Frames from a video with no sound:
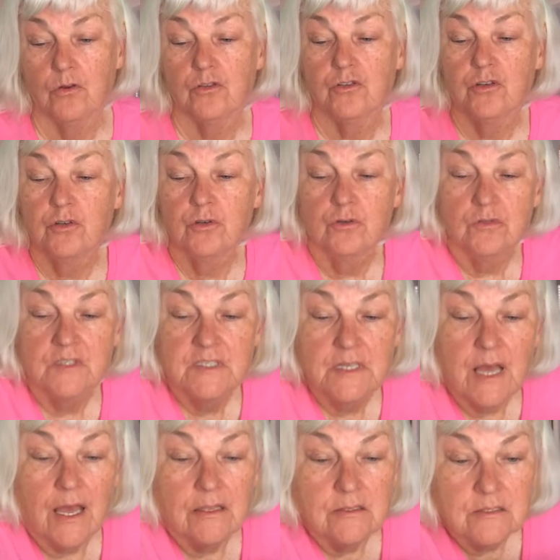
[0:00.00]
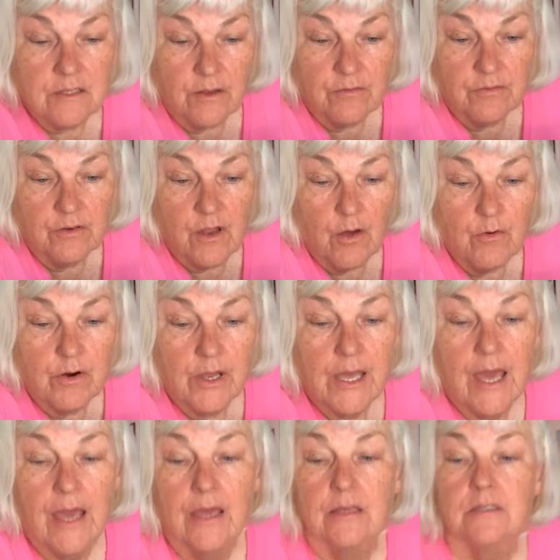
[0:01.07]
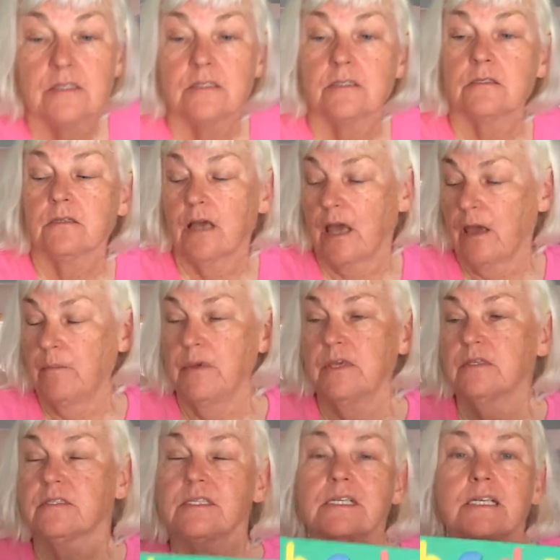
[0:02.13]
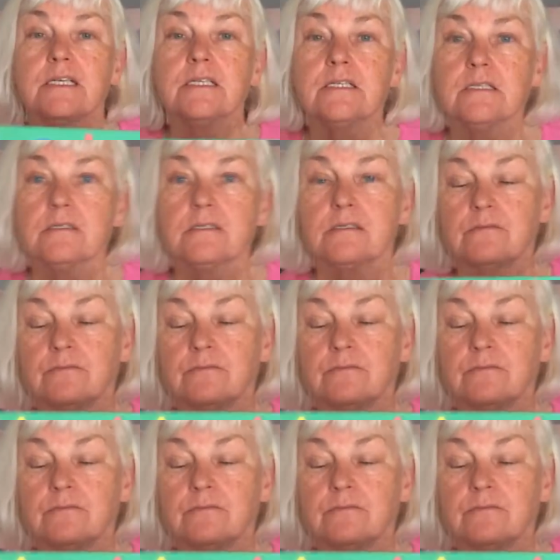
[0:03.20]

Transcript: 2 sets of lowercase ABCs